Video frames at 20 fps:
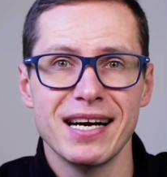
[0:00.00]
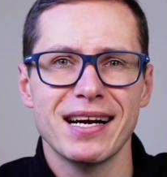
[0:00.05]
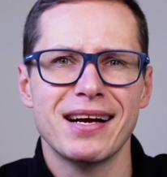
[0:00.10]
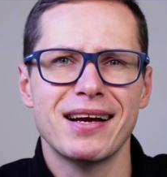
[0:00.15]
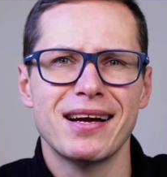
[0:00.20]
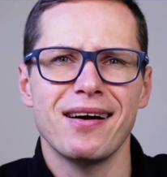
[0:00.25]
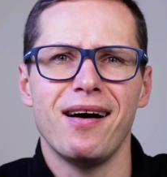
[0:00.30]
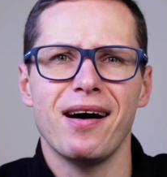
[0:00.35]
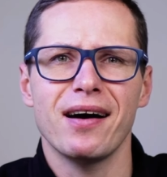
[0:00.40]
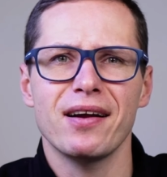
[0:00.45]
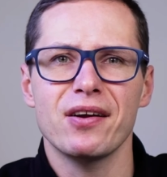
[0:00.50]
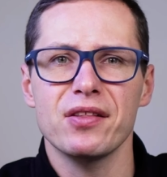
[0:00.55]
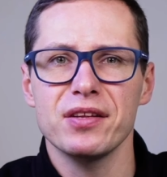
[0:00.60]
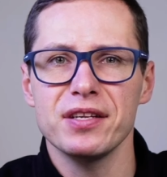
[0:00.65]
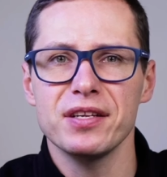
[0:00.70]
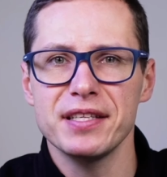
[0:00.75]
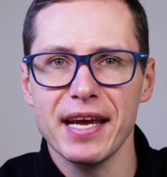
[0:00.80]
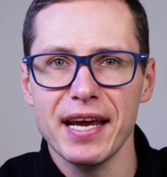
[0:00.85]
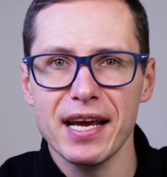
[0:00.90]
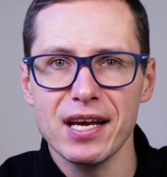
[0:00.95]
Gone are
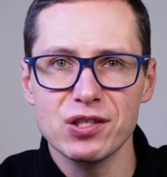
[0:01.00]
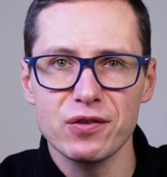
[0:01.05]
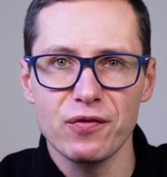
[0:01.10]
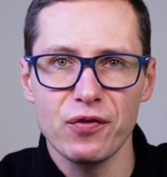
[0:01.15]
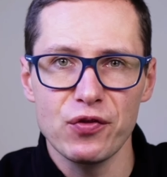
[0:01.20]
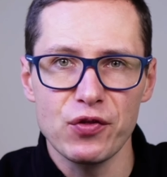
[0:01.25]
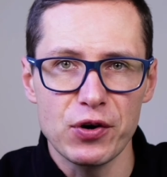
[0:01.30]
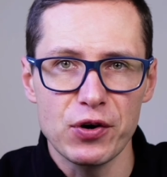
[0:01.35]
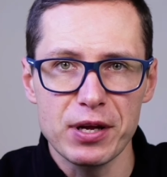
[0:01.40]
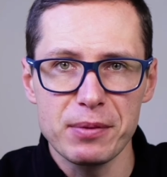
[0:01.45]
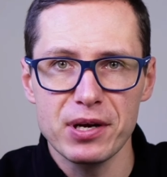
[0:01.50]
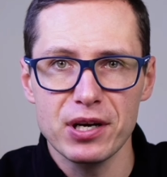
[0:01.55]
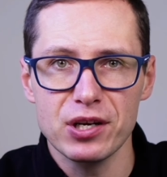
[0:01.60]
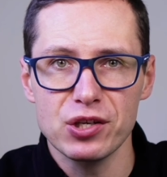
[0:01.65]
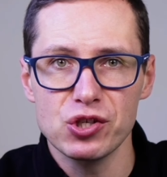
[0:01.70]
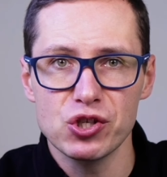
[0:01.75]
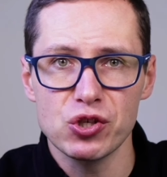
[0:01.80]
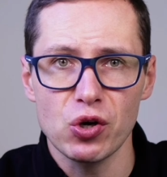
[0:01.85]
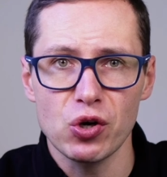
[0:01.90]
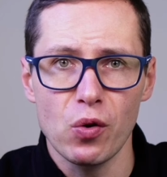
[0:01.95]
the days of
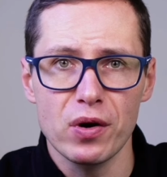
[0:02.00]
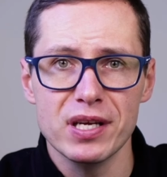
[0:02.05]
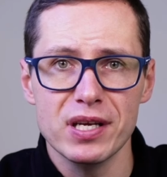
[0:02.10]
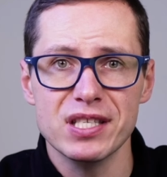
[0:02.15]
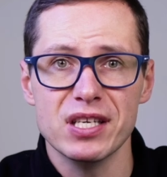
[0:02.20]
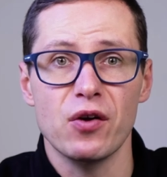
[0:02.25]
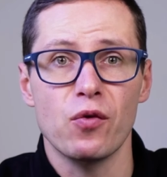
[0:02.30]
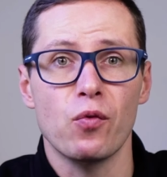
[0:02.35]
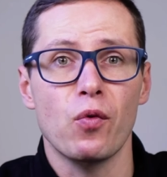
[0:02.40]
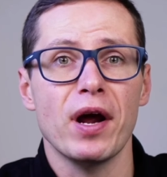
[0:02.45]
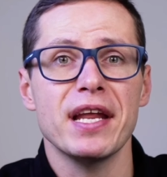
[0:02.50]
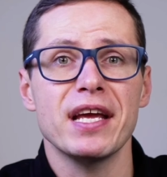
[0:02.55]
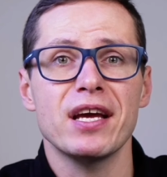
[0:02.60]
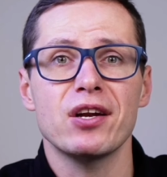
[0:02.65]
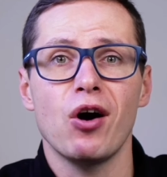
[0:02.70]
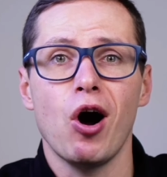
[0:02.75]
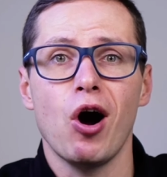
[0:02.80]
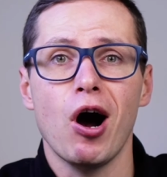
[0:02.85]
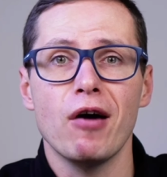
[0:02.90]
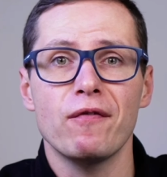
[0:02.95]
30-minute showings and writing
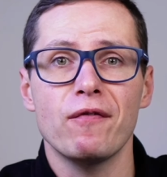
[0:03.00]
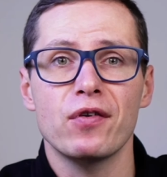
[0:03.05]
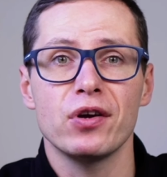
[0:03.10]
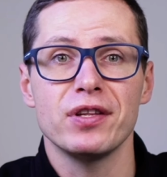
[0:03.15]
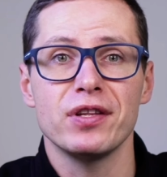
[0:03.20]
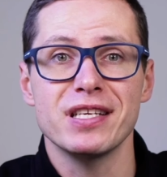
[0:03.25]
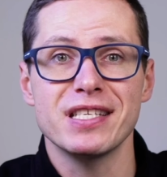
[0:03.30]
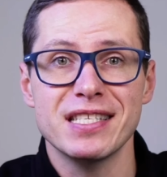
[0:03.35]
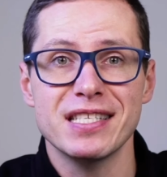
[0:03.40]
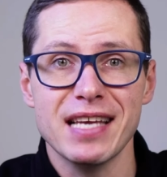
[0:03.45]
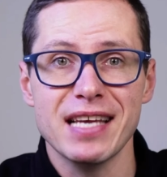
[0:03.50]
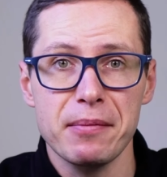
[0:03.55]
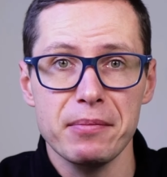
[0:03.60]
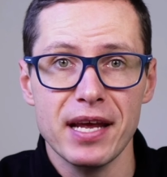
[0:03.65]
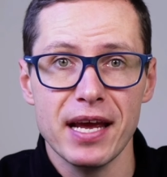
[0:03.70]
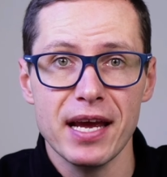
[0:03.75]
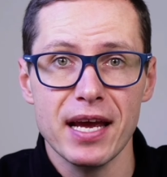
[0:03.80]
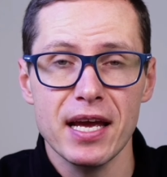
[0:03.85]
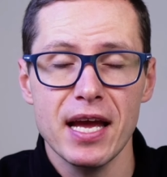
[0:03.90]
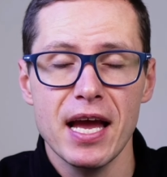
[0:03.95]
an offer on the same
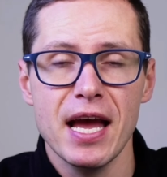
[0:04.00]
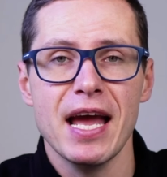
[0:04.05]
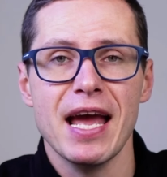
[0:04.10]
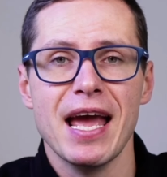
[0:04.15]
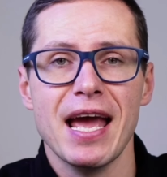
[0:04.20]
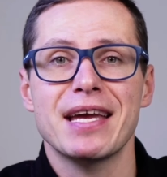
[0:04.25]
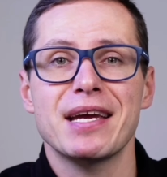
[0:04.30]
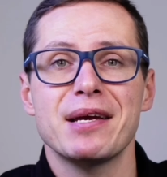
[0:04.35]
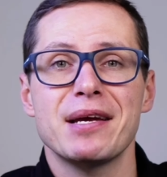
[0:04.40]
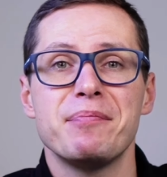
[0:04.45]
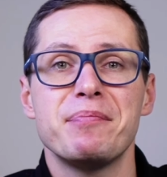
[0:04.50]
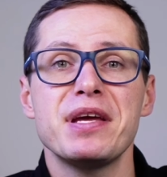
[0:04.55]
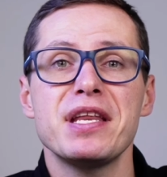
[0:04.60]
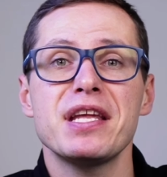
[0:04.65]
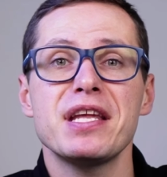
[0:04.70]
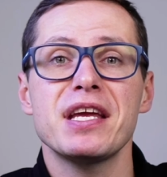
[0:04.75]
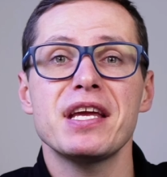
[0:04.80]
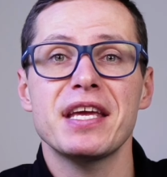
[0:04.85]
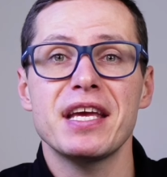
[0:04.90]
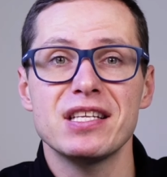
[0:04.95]
day and
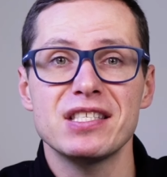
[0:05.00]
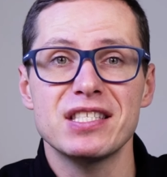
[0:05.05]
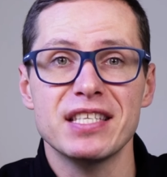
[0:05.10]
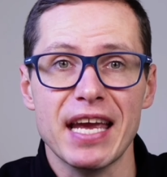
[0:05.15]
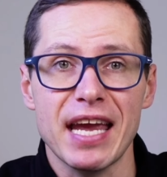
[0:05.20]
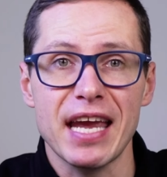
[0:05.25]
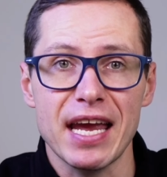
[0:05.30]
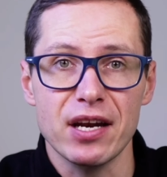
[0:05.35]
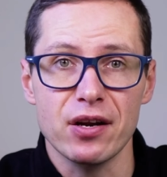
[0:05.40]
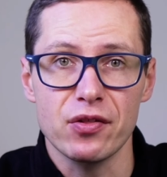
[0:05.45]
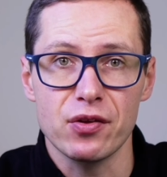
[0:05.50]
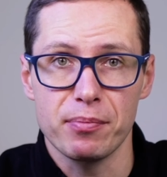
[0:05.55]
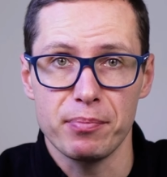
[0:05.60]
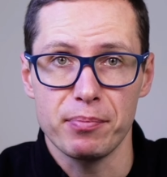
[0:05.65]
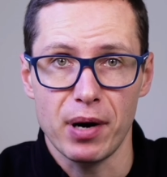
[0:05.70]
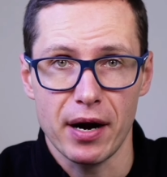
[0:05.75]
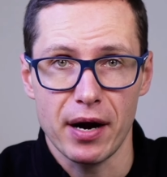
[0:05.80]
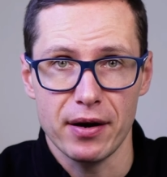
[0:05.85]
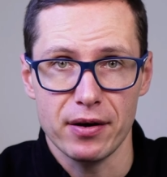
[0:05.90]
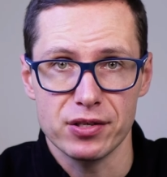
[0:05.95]
competing against 8 other
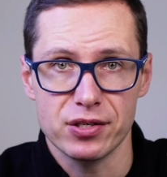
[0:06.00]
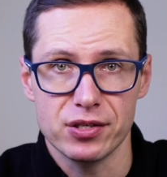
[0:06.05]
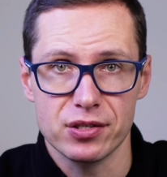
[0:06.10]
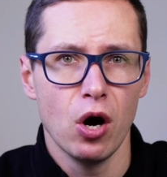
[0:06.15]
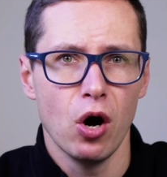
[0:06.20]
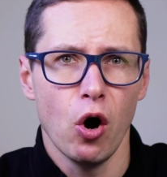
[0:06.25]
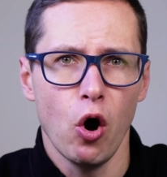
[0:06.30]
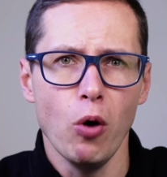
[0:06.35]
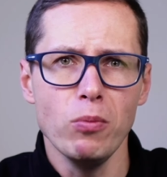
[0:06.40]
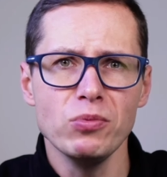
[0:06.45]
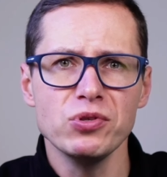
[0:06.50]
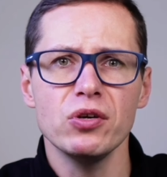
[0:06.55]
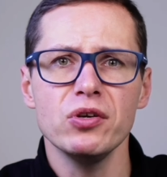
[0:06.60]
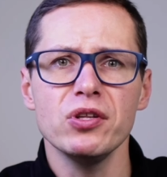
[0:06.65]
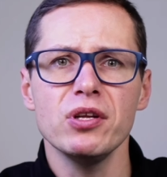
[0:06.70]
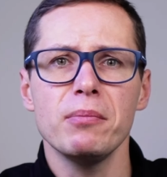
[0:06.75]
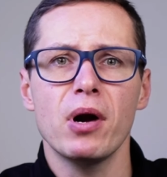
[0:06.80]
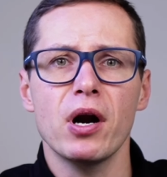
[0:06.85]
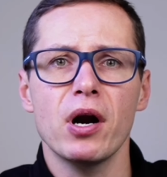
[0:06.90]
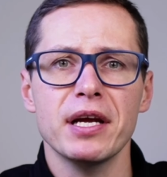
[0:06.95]
buyers. Homes are
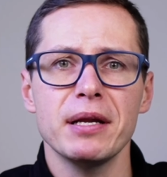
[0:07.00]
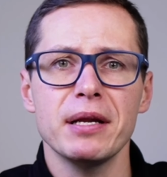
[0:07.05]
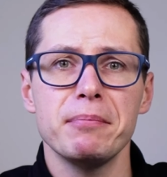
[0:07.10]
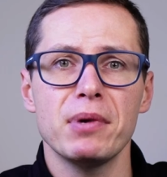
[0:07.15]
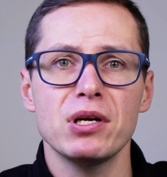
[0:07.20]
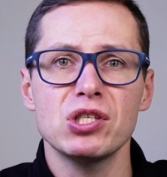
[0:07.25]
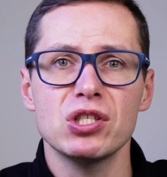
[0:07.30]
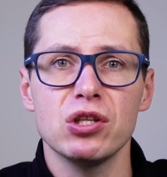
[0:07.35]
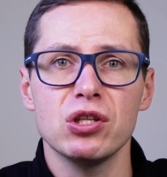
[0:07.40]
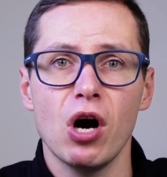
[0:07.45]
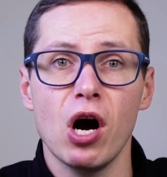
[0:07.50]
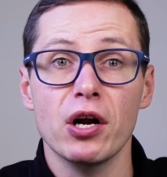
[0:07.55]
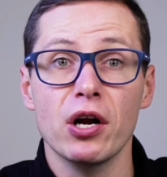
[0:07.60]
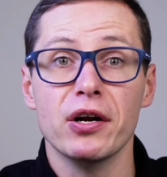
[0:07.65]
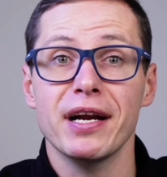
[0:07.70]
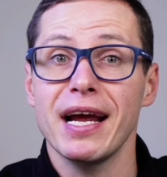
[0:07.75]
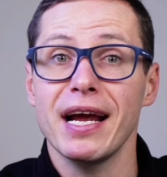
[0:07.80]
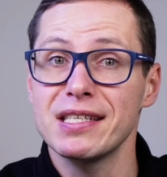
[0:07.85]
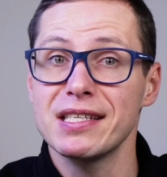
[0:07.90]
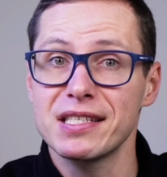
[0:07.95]
on the market much
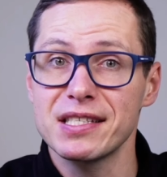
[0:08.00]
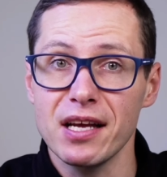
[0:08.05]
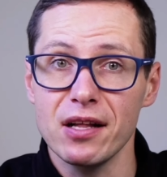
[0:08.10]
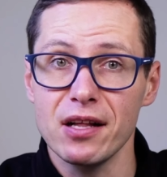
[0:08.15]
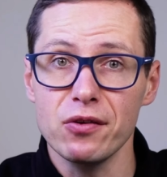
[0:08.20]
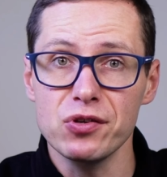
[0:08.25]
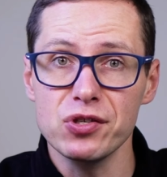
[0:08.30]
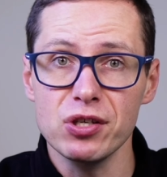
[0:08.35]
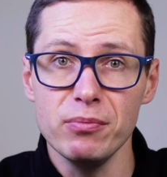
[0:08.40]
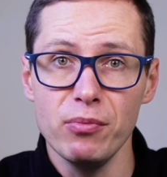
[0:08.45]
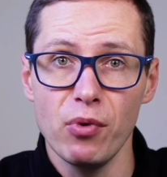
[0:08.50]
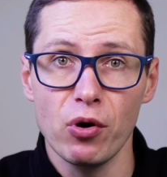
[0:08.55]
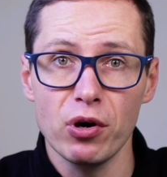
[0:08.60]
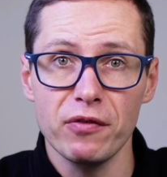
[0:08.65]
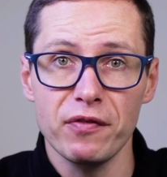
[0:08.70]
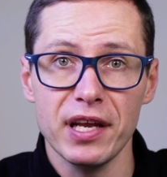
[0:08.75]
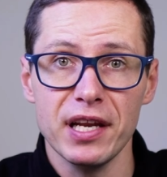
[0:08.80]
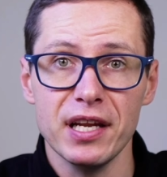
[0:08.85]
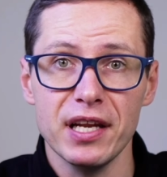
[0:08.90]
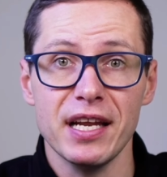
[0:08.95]
longer and sellers are
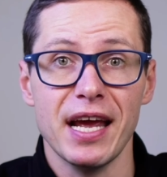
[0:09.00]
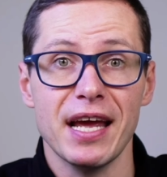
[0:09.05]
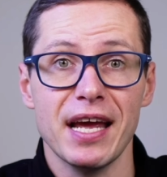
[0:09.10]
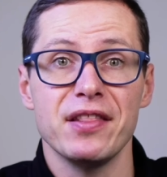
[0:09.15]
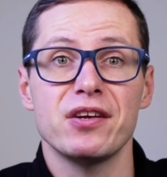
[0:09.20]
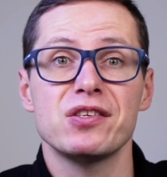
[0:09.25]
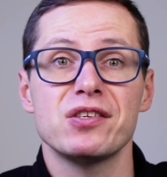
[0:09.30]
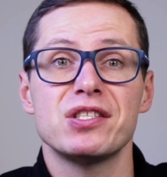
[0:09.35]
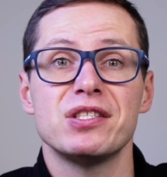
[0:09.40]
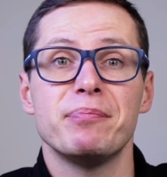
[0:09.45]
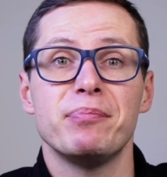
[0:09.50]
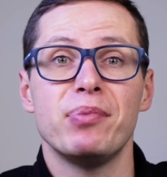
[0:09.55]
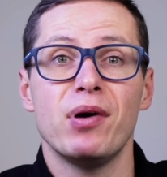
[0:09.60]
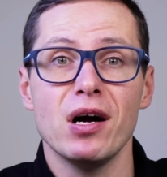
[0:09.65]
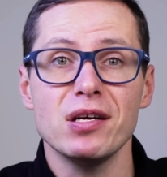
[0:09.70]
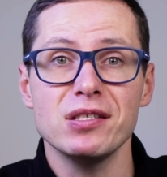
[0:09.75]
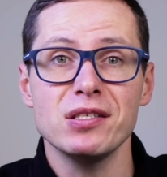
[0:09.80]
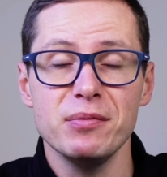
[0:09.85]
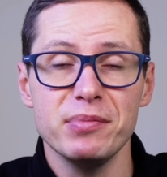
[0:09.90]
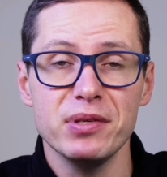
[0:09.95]
motivated, and there's the
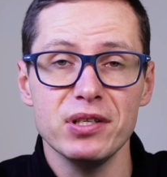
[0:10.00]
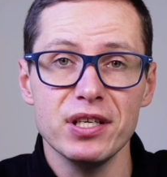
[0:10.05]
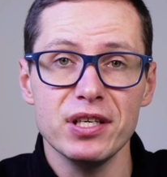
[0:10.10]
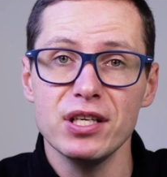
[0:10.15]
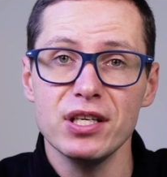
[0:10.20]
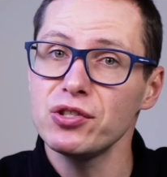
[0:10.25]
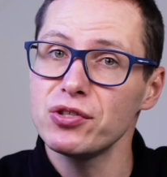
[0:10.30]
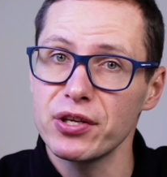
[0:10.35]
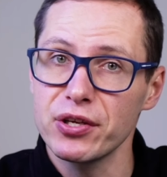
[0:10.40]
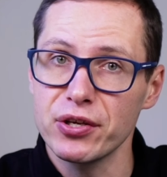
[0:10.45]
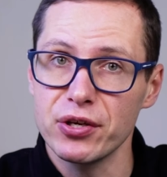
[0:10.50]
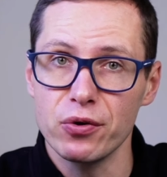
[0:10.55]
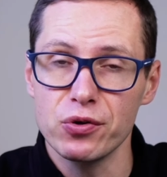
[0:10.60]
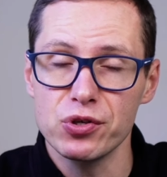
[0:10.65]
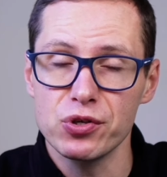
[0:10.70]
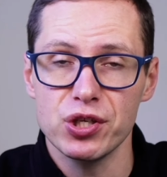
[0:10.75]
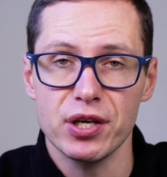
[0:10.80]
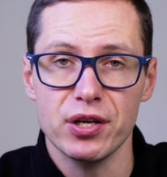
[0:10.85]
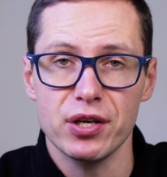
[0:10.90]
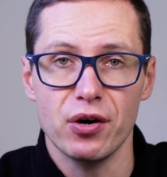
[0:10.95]
possibility to
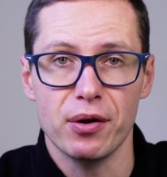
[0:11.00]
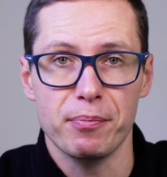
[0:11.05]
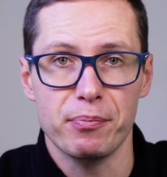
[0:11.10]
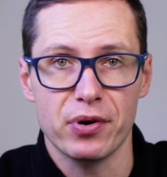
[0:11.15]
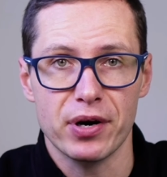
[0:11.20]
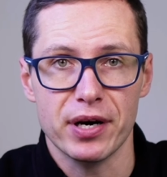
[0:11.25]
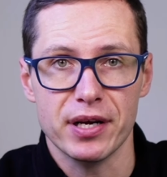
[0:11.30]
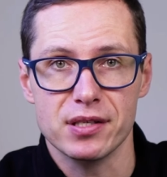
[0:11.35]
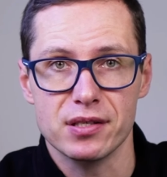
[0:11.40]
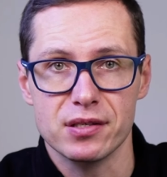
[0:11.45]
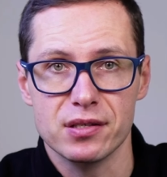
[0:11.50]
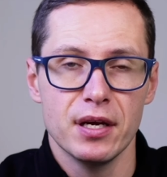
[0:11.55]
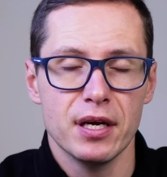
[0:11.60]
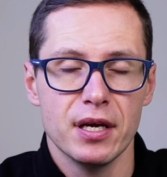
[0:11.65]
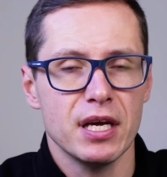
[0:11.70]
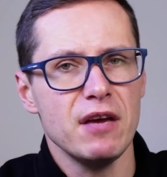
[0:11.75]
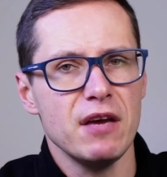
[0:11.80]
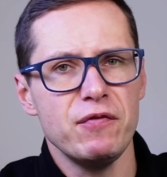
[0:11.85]
negotiate on price.